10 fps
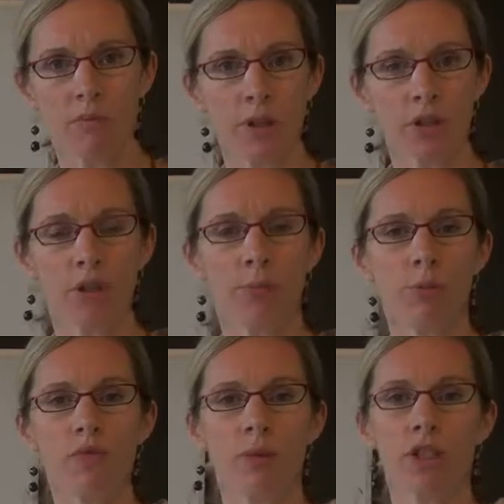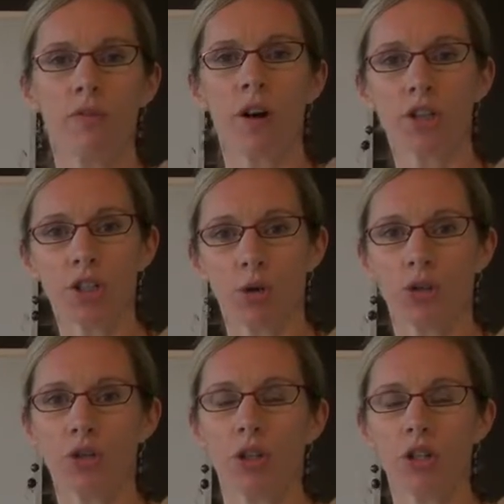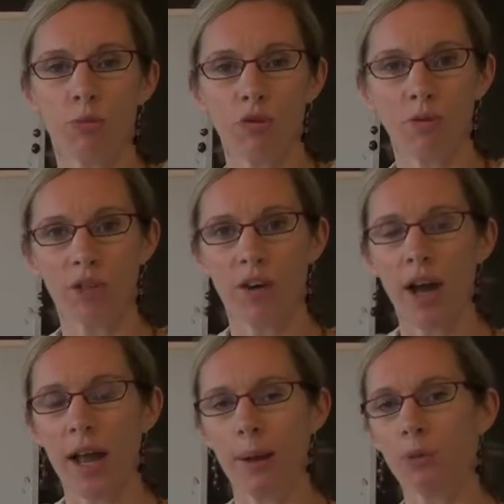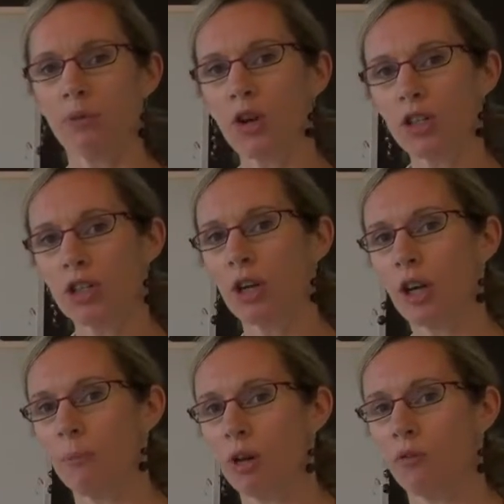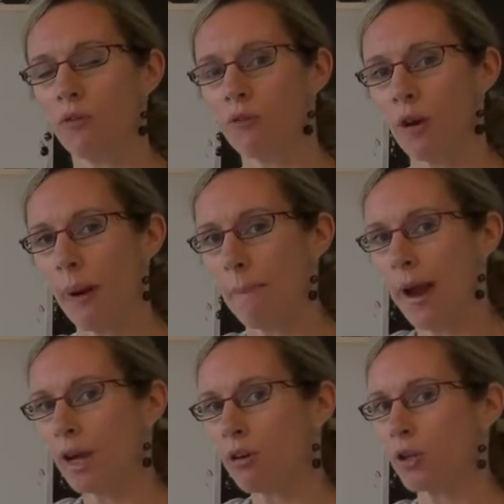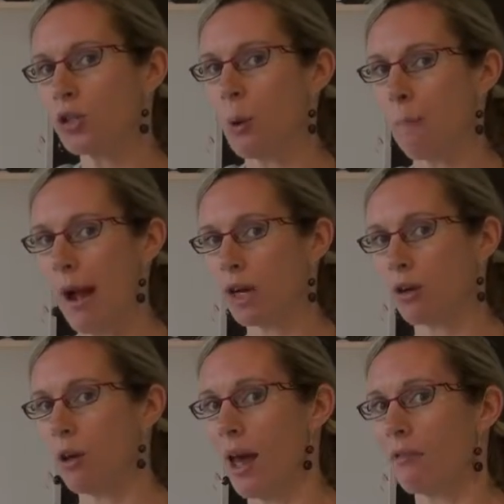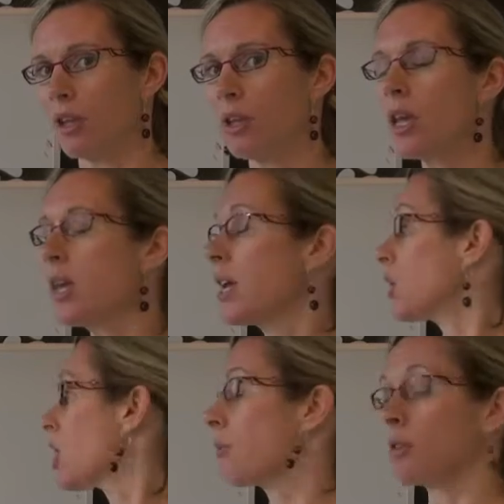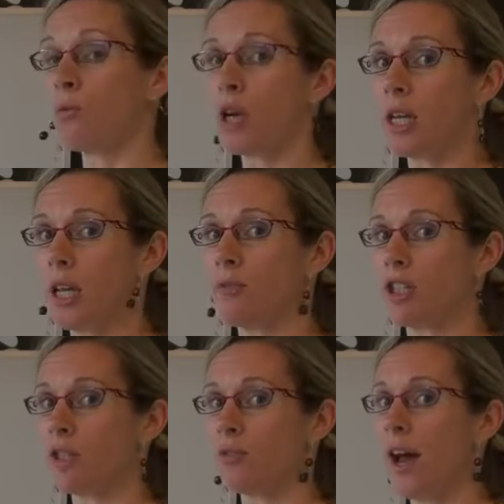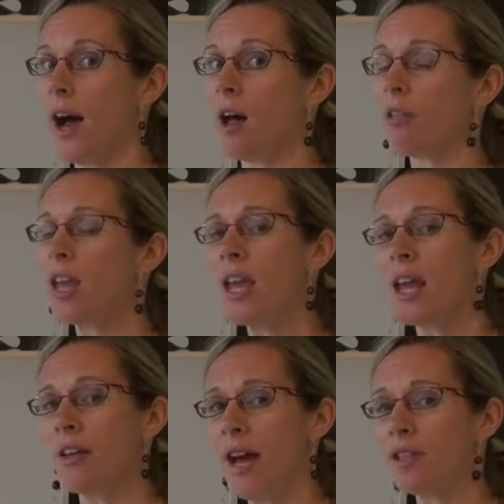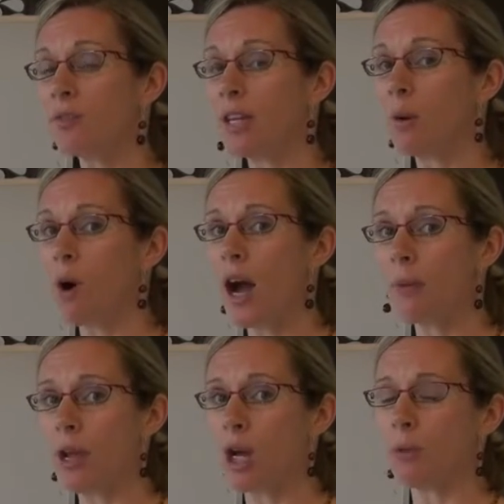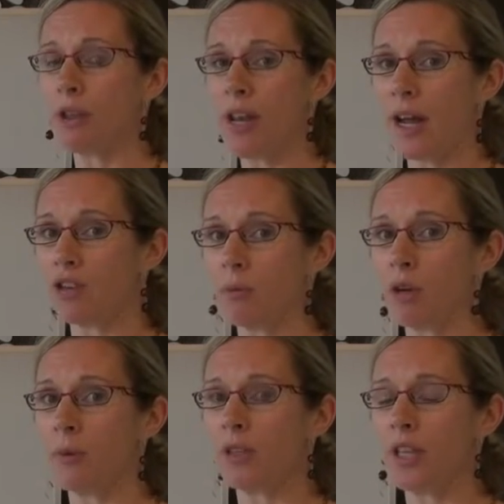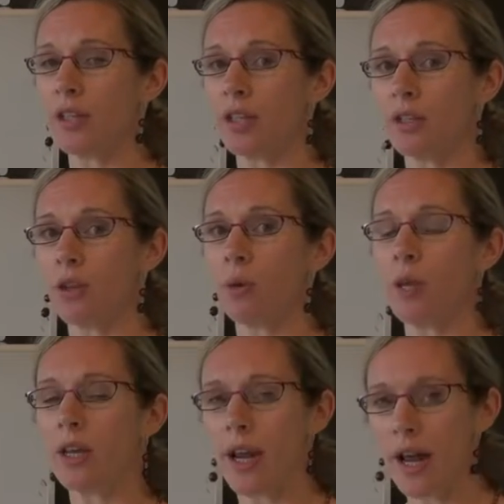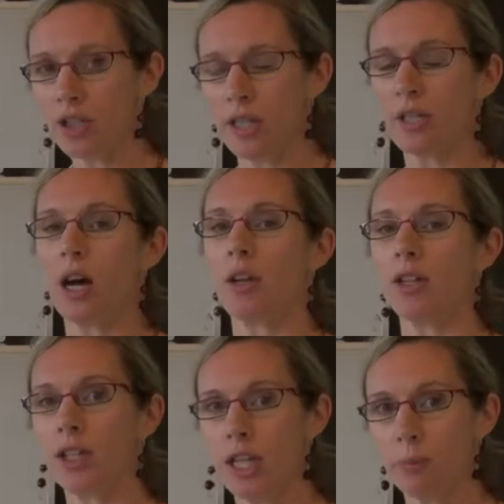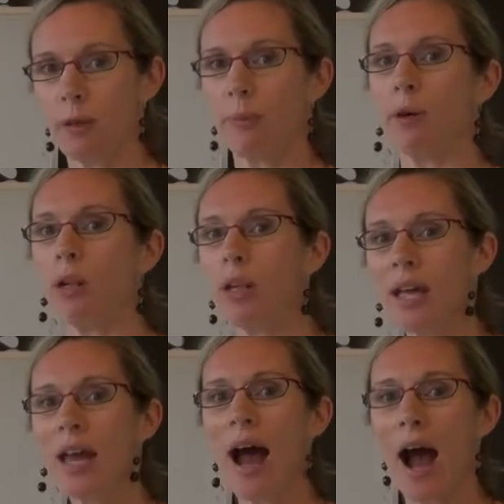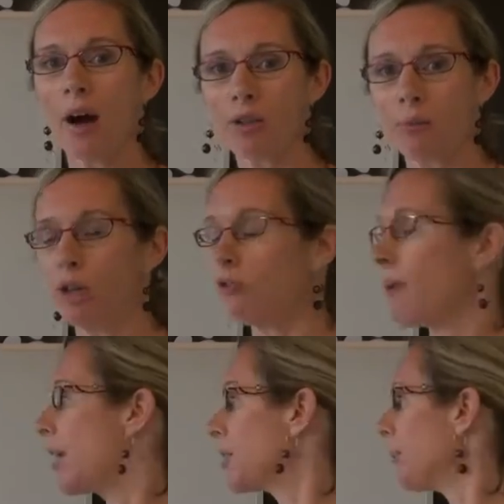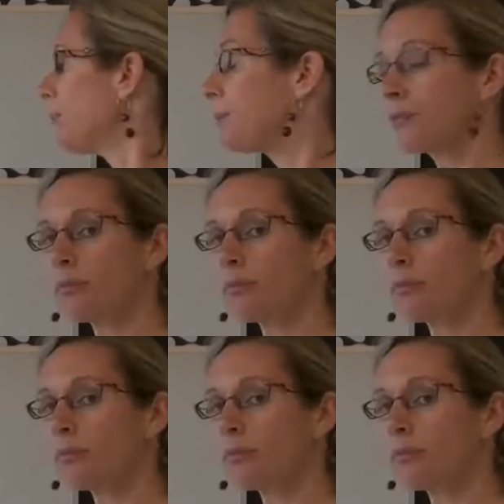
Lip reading: movements, so the movements of our shoulder joints, the movement of our hips. We've got to look at movement from a micro to a macro level in terms of what it gives us for health. And that's really why we opened the Natural Movement Center, so that we could actually start to teach people how to move better.